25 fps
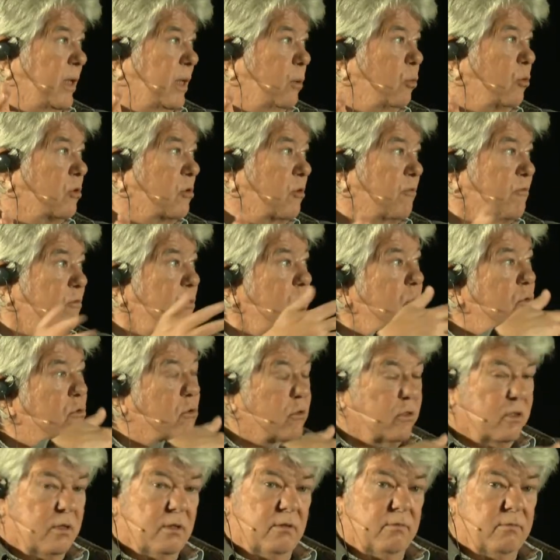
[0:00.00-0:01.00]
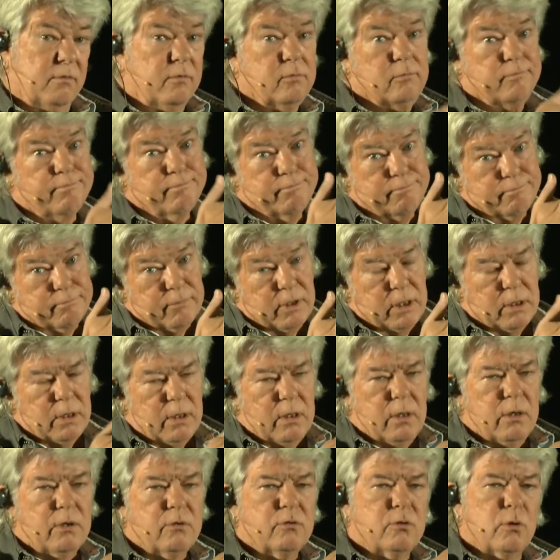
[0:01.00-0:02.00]
He was a fugitive,
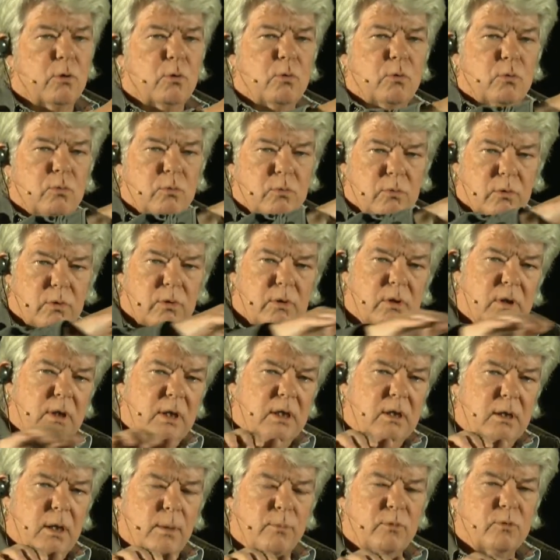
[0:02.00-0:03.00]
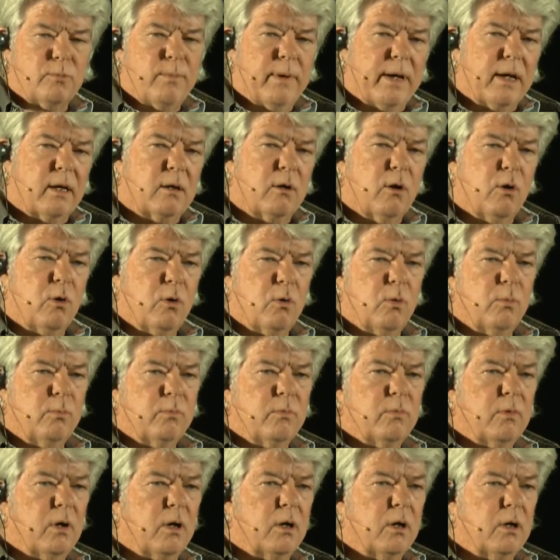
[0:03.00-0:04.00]
so he comes back
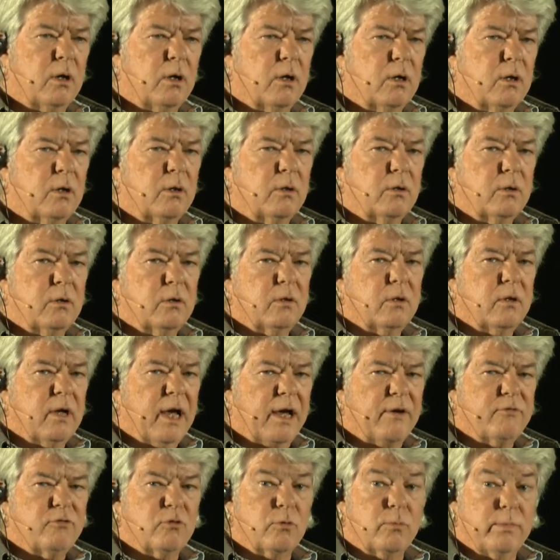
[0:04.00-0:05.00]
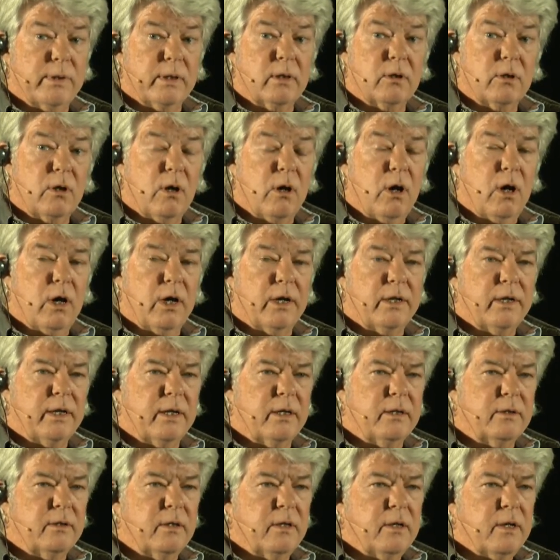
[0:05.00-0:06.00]
home after being gone,
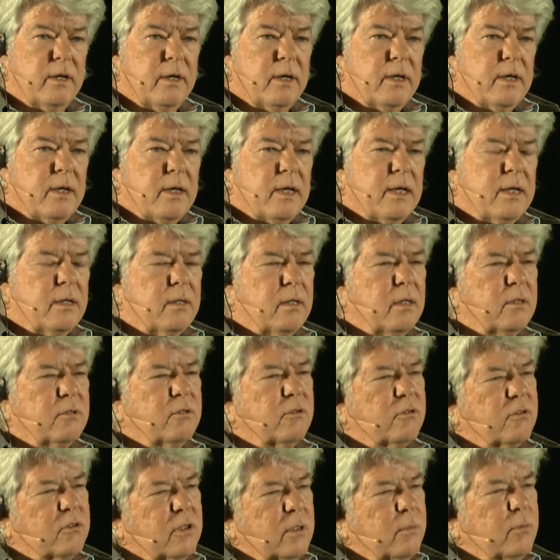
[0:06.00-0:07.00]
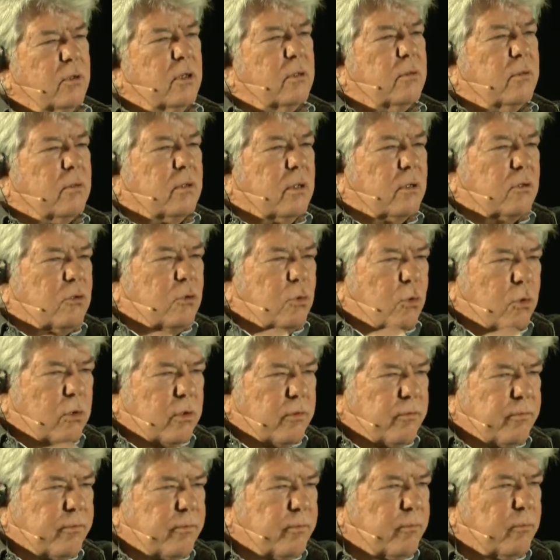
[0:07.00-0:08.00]
and it just seemed that it sort
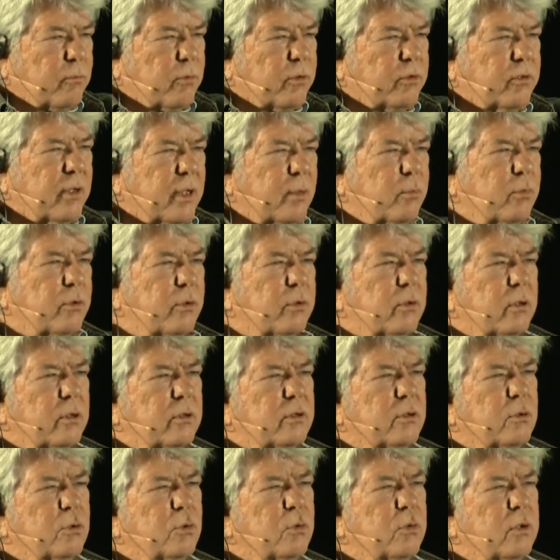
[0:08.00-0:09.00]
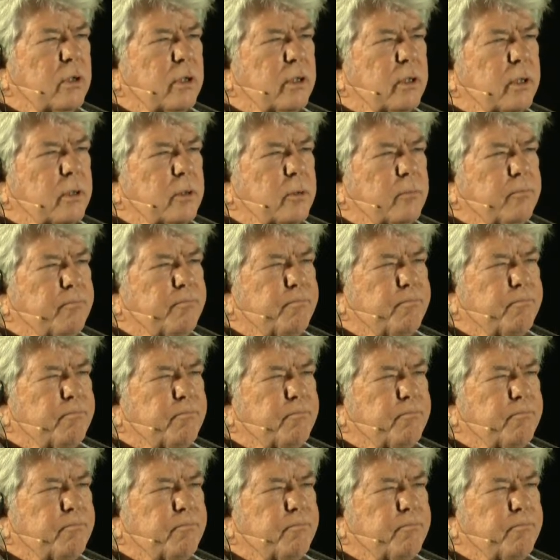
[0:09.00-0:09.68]
of was able to